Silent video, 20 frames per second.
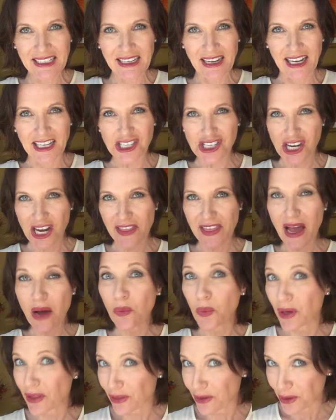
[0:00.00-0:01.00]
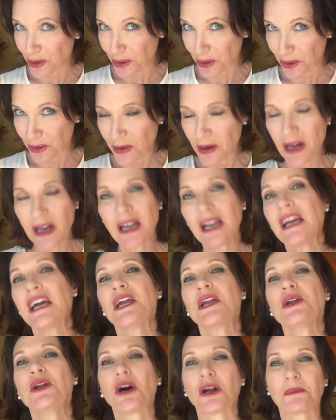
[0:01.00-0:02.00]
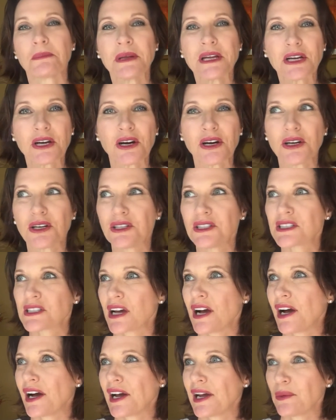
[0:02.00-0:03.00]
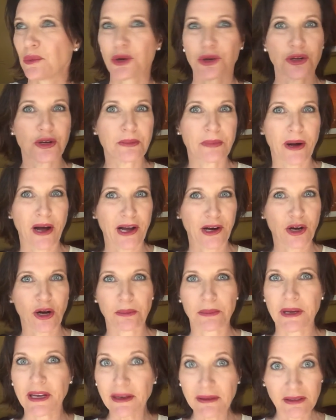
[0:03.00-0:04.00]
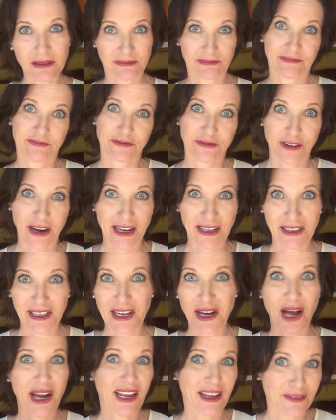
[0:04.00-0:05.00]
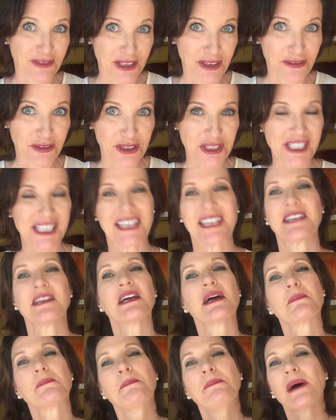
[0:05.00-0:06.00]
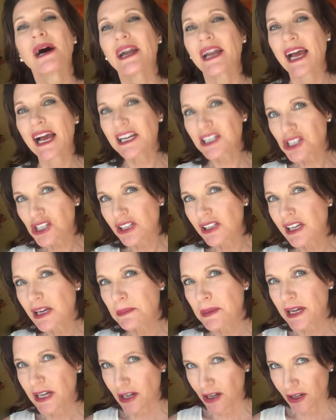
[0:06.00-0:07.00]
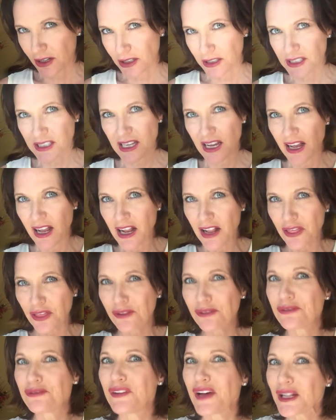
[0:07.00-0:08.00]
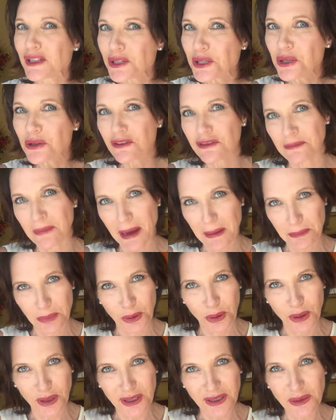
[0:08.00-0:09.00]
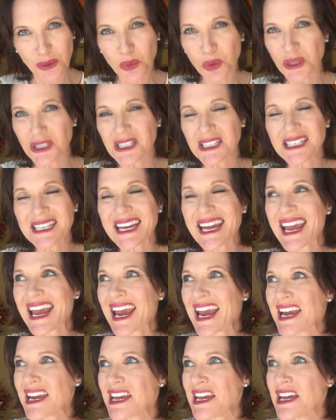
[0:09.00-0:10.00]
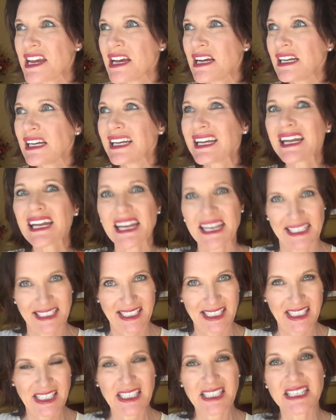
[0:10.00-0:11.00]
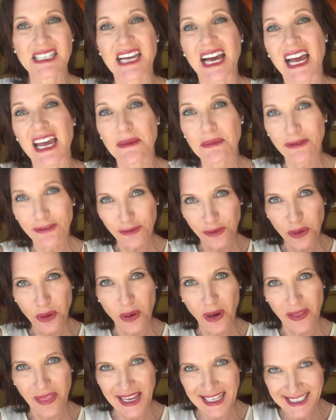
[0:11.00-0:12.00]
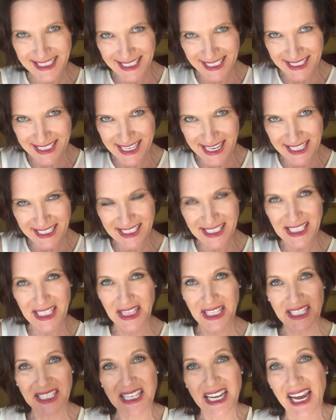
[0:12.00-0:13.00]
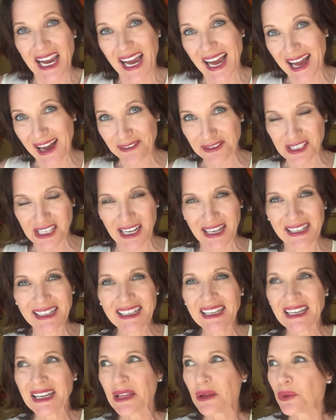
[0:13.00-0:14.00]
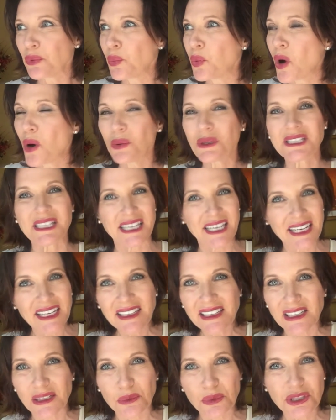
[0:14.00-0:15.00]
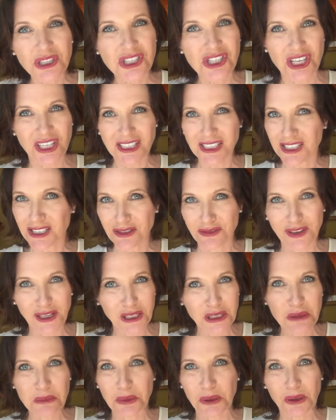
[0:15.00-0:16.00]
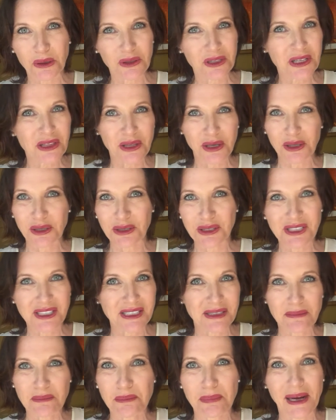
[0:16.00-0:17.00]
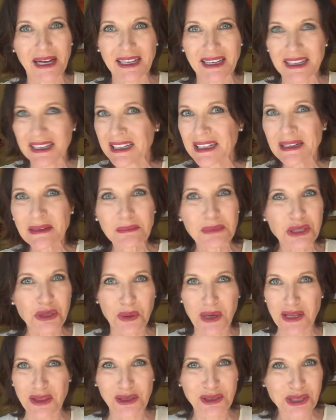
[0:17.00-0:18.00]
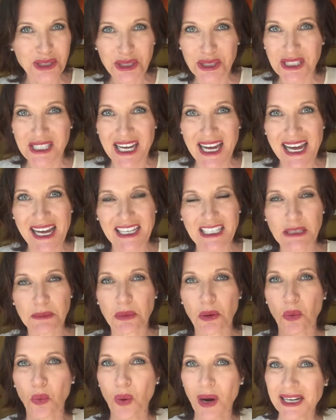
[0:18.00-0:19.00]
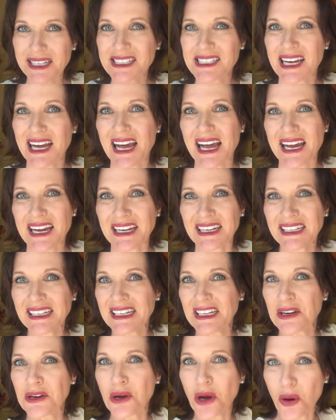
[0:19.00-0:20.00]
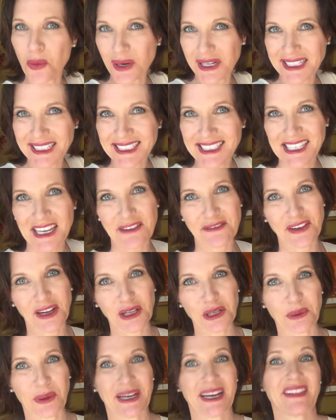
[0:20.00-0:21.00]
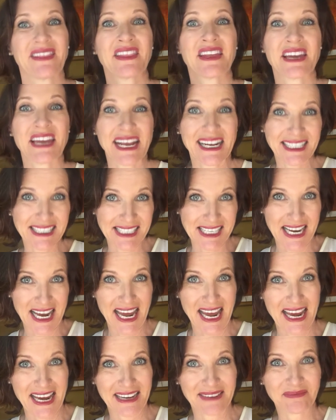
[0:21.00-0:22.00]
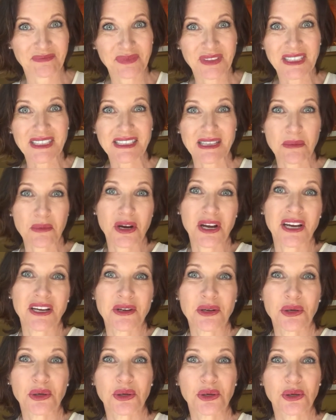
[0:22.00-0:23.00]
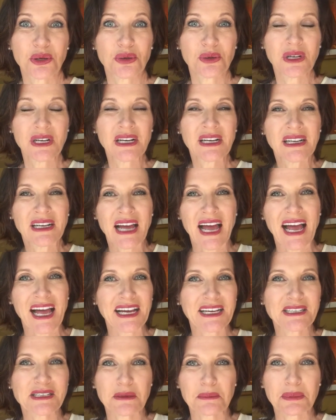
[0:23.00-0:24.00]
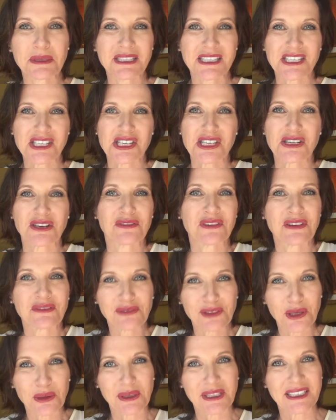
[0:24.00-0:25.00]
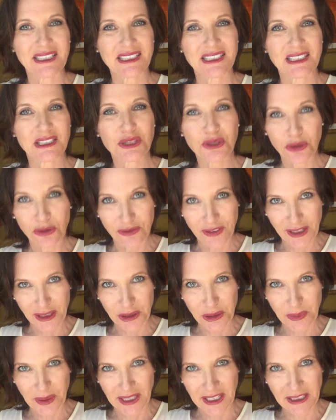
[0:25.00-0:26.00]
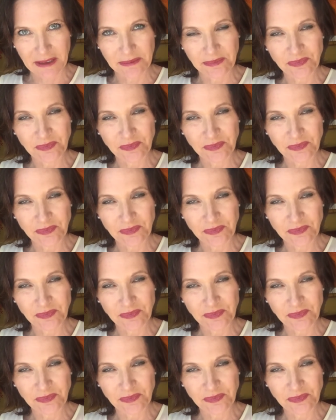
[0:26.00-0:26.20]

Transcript: I share that with you, not because I want you to buy a copy. Frankly, I'd love it if you did, but actually because the value of my book wasn't any less the day before they said yes than the day after. What was in it was just as valuable but between those 2 days. But one day, no one had seen value in it, and the next day, someone who had a position of influence saw value in it.